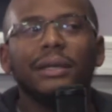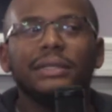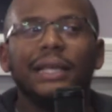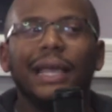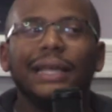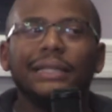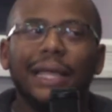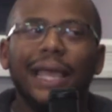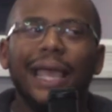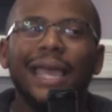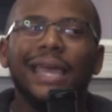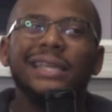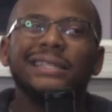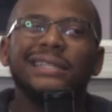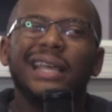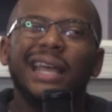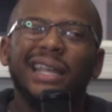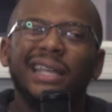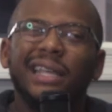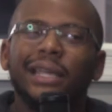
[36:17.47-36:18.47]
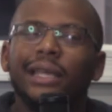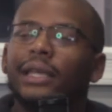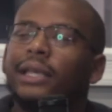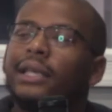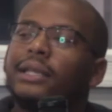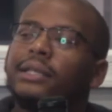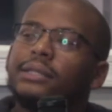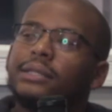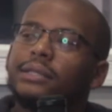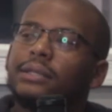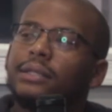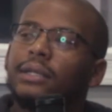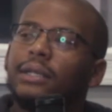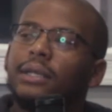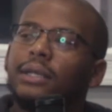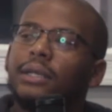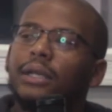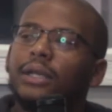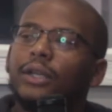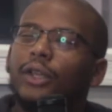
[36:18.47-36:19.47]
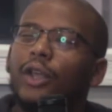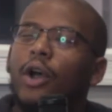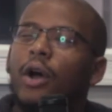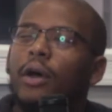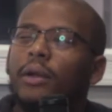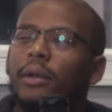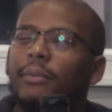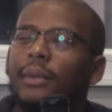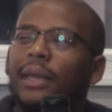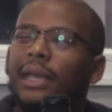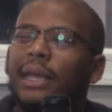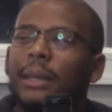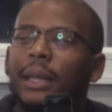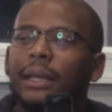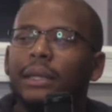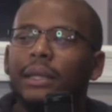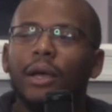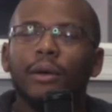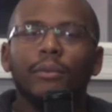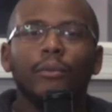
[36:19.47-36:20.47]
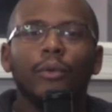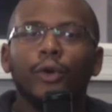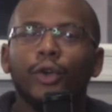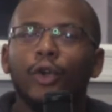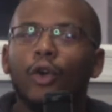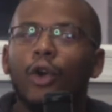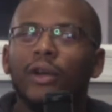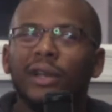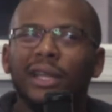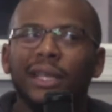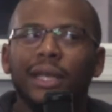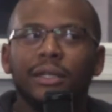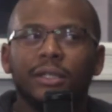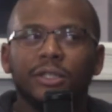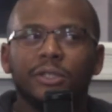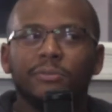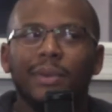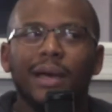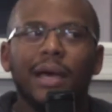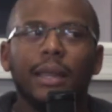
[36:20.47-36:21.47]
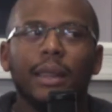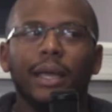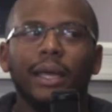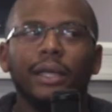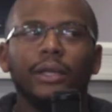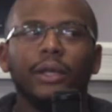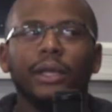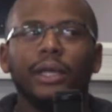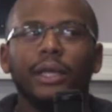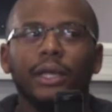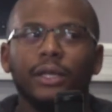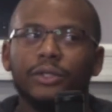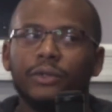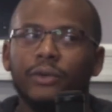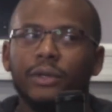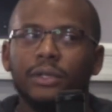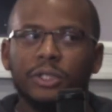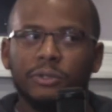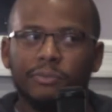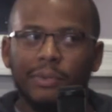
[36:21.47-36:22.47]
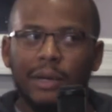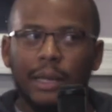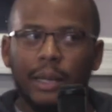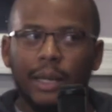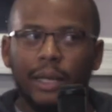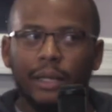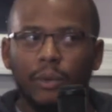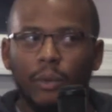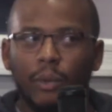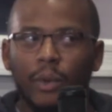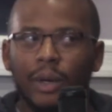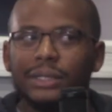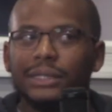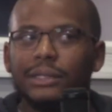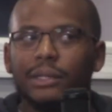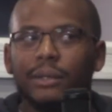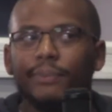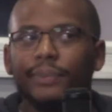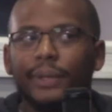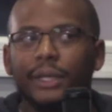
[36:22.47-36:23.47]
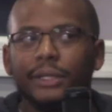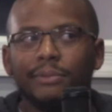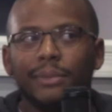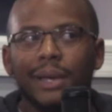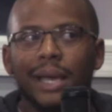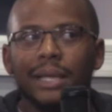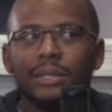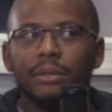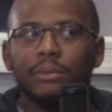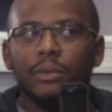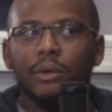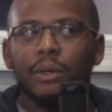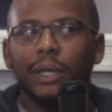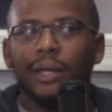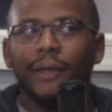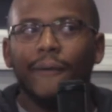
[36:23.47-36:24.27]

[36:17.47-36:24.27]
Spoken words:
Especially at the age that he is. Yeah. You know what I mean? Like, young boy, you're already in the spotlight. Your kids are in the spotlight. Your one son plays basketball. Like,